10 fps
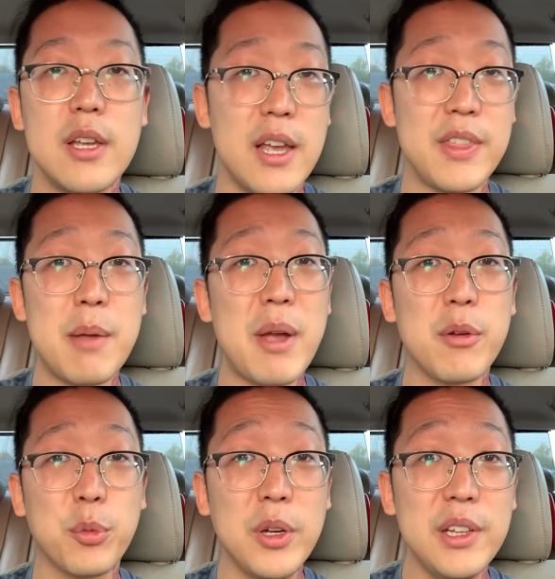And that might
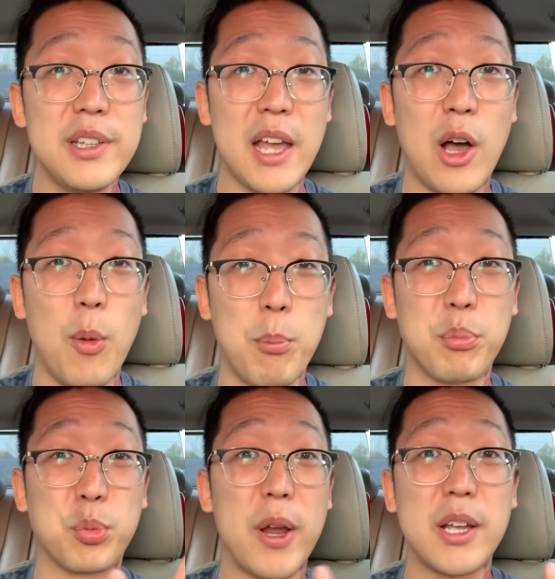really help
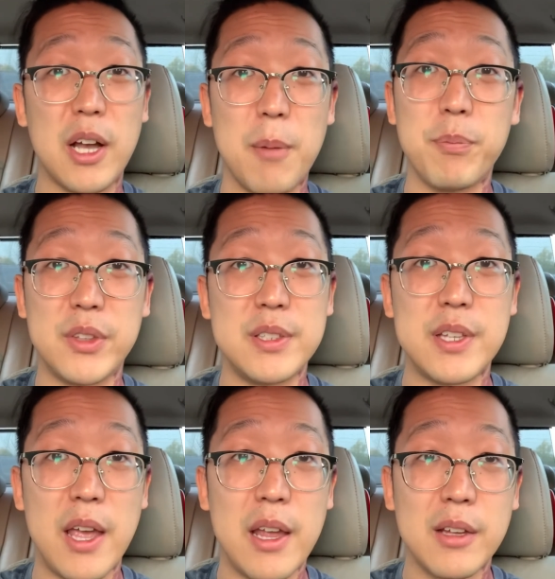break up the
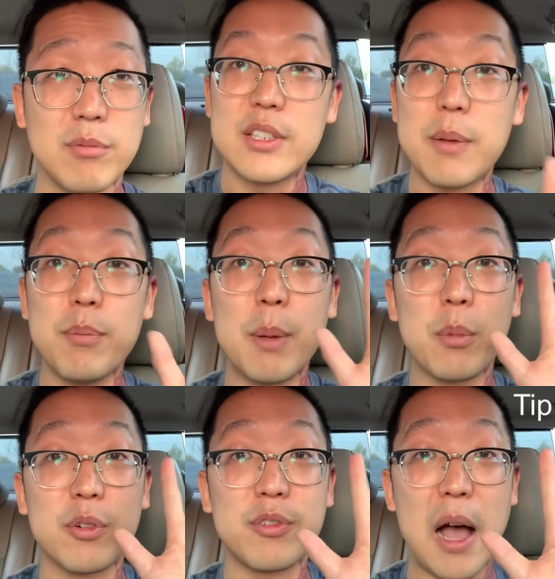day. Tip
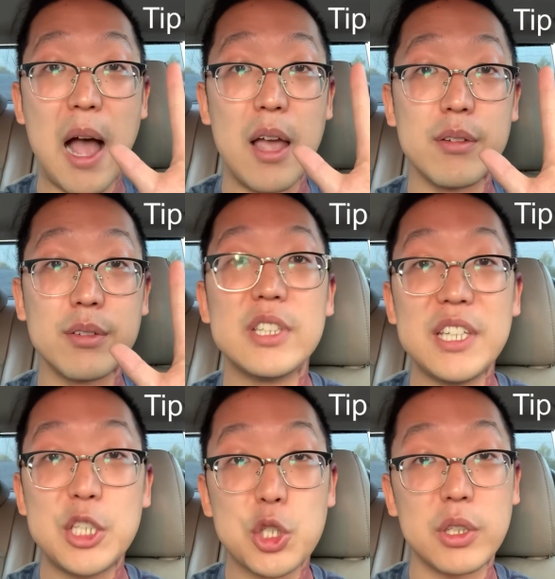number 5,
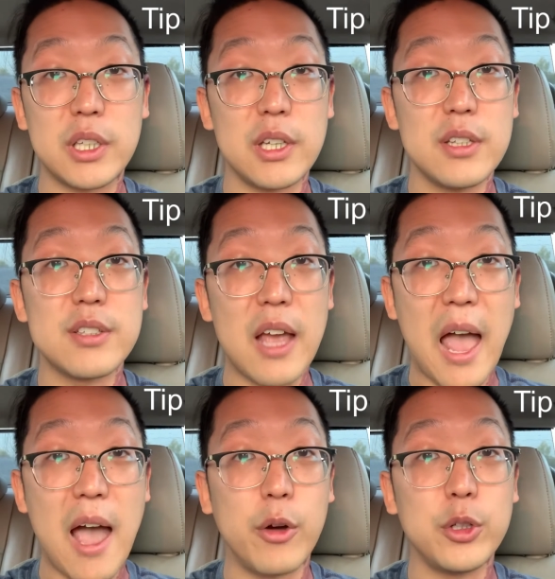teach your kids
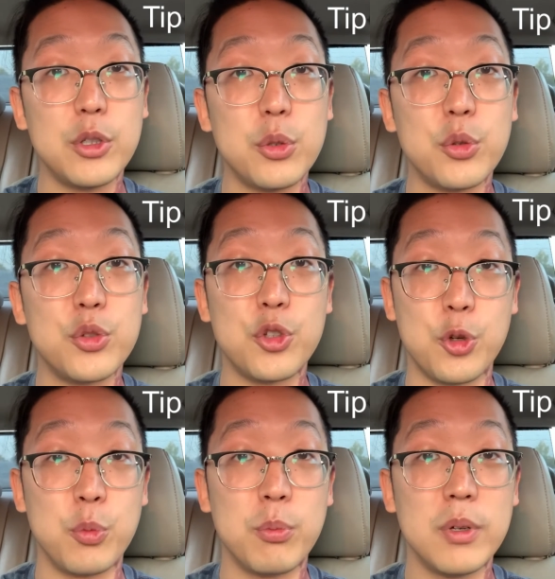how to use
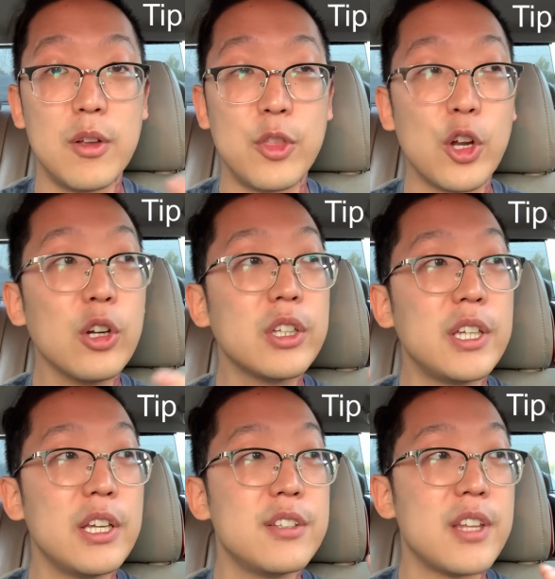Zoom. There are
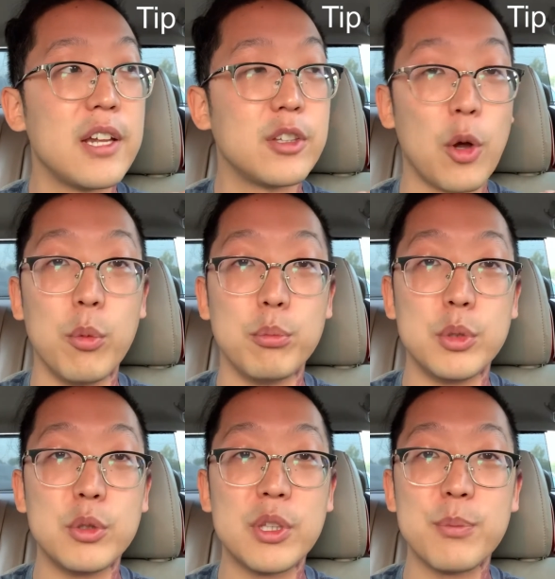kids that don't
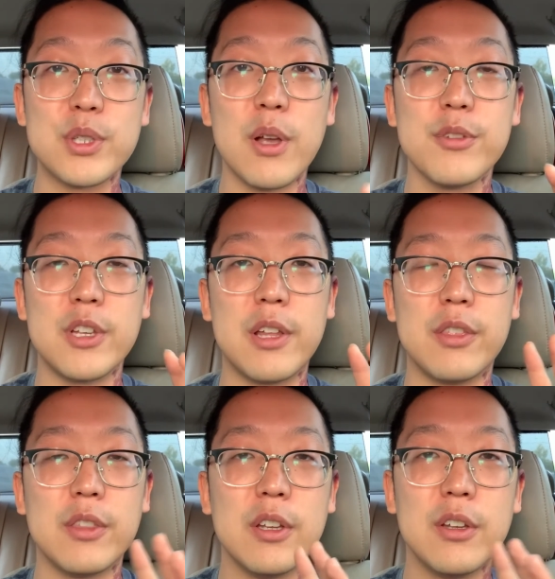mute themselves,
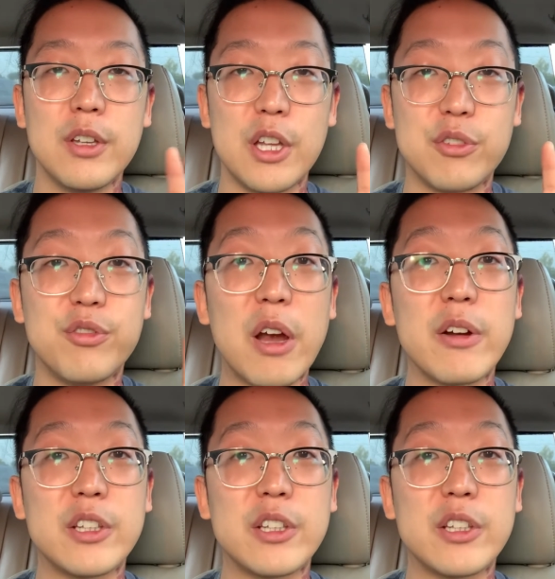and it's very